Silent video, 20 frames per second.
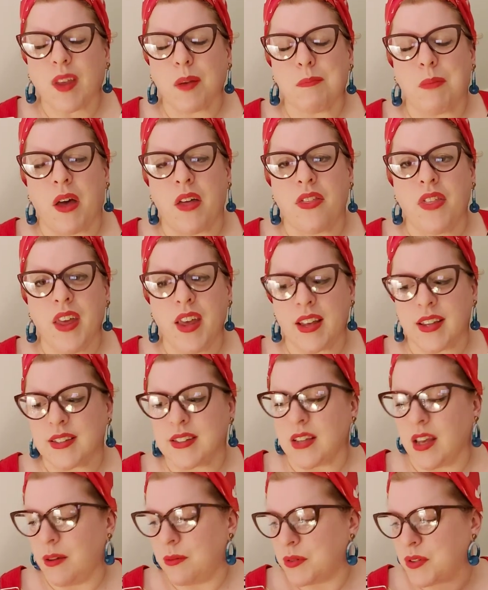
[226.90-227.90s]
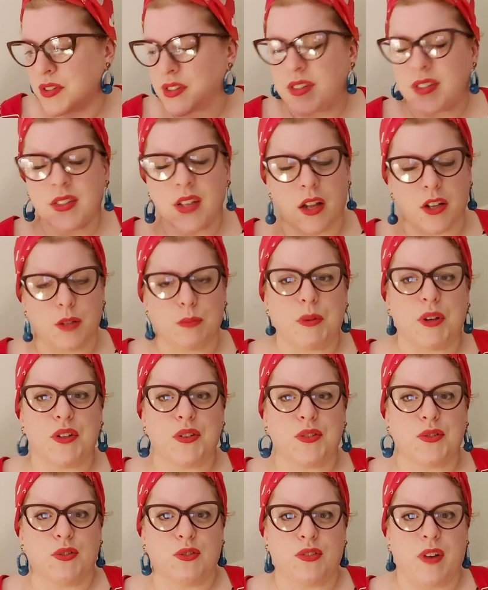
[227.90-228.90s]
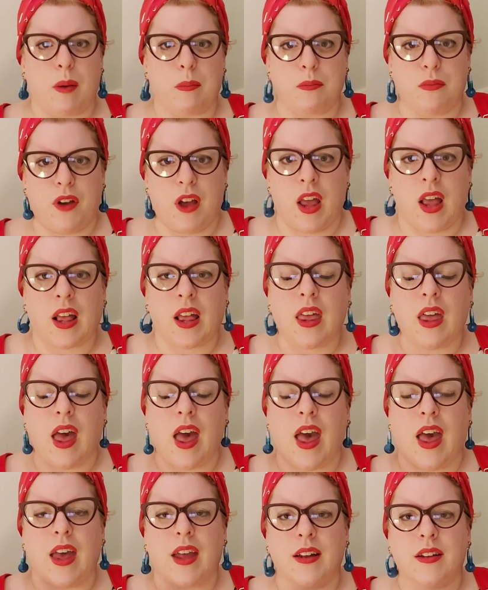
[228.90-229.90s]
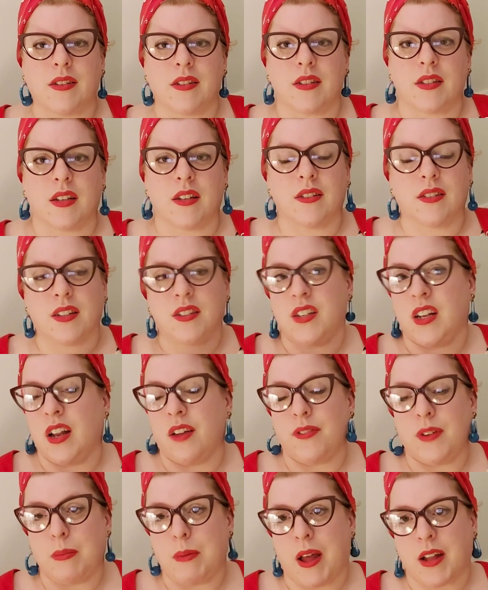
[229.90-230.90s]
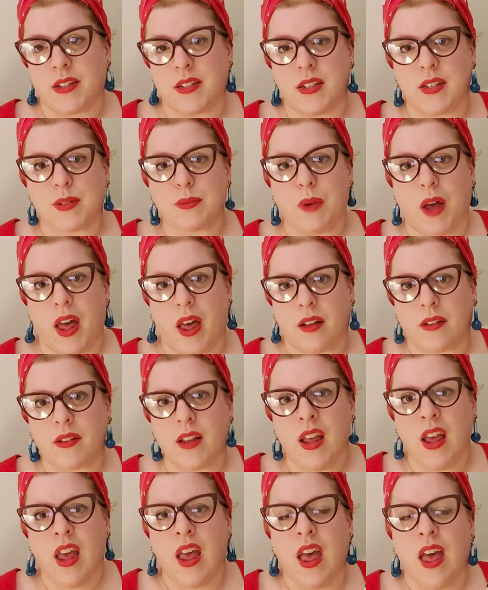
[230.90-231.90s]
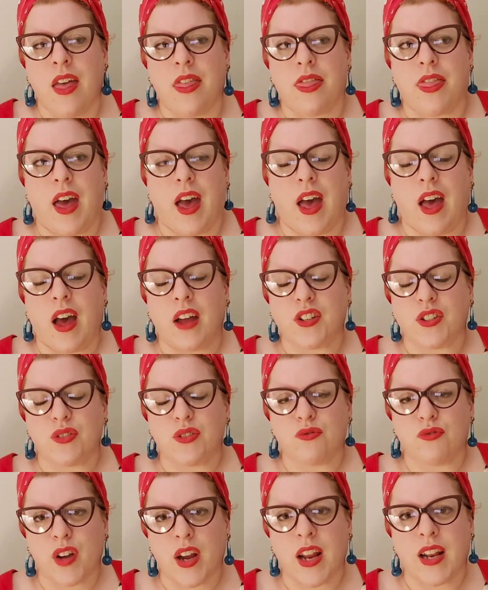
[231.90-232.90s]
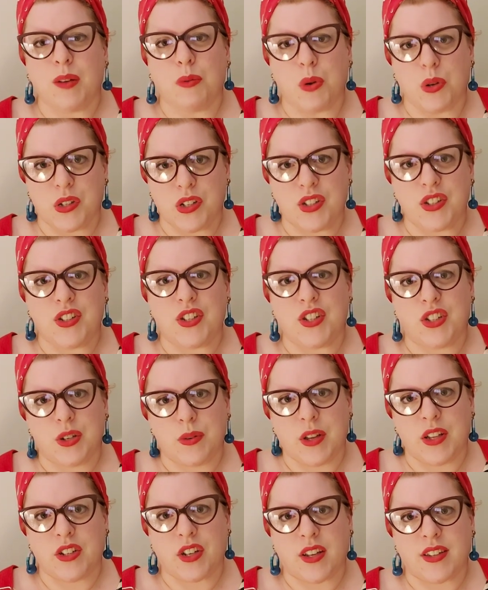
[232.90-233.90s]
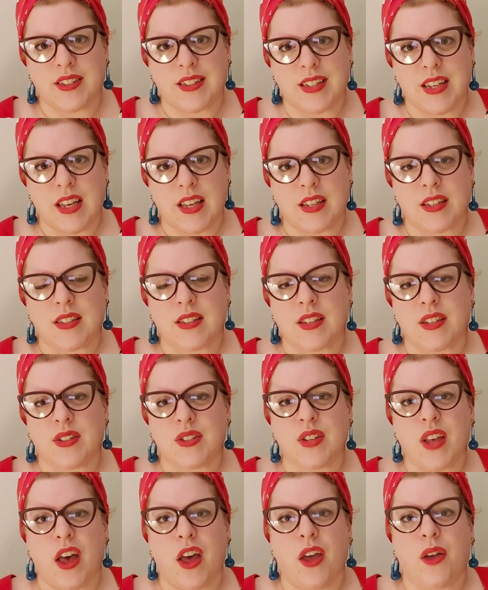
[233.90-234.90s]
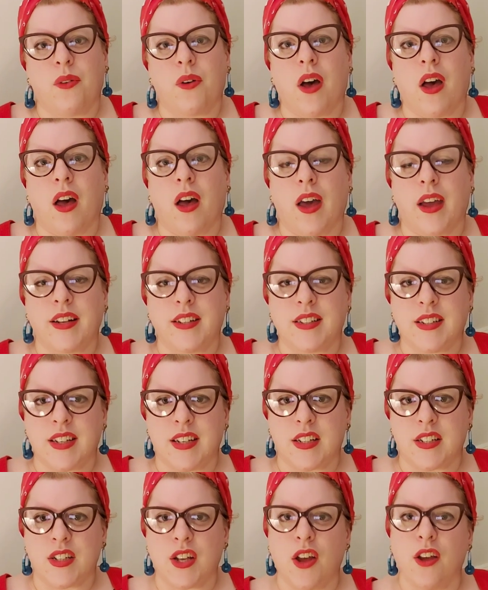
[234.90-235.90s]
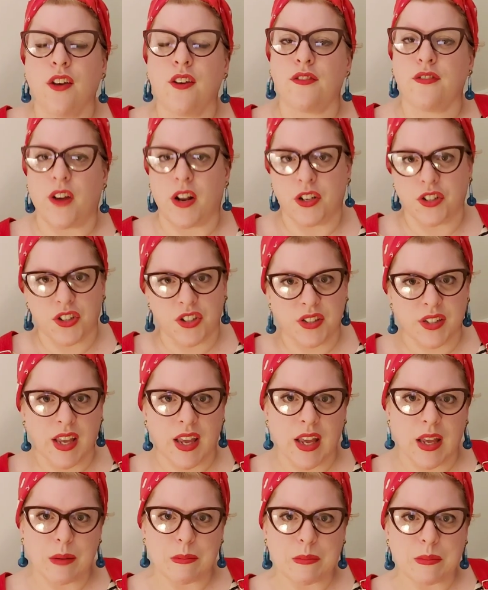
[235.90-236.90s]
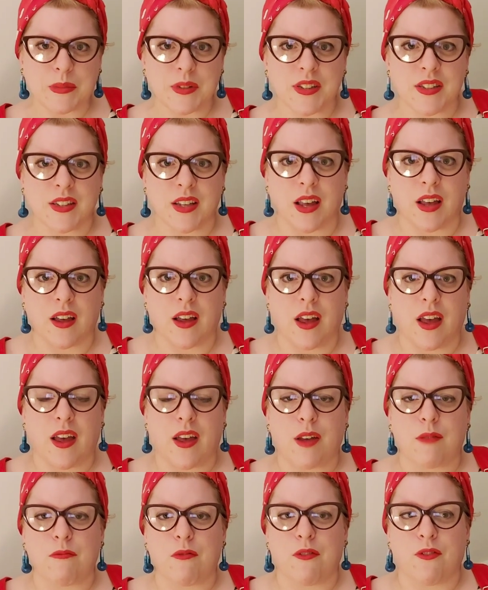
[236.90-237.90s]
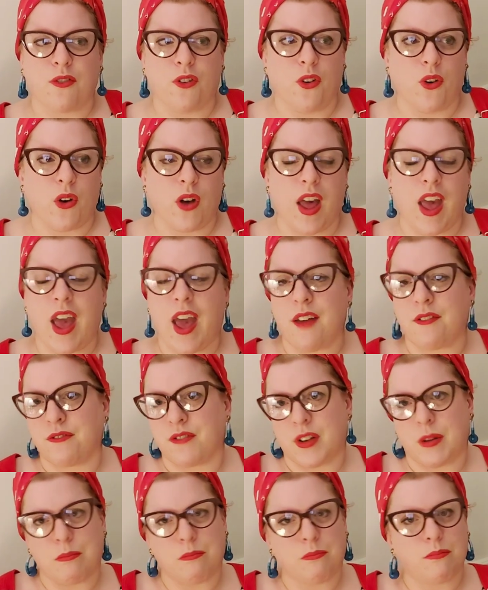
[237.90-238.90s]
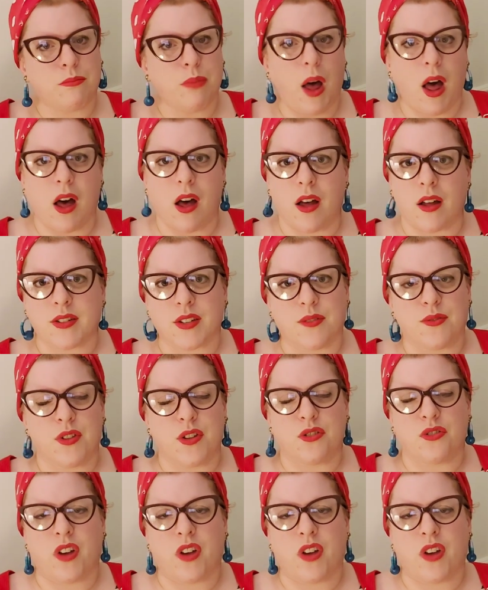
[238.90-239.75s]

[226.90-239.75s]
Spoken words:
But this, it was such beautiful fabric and such a lovely pattern as well, that I just really wanted to do it justice. So I did French seams for every part of the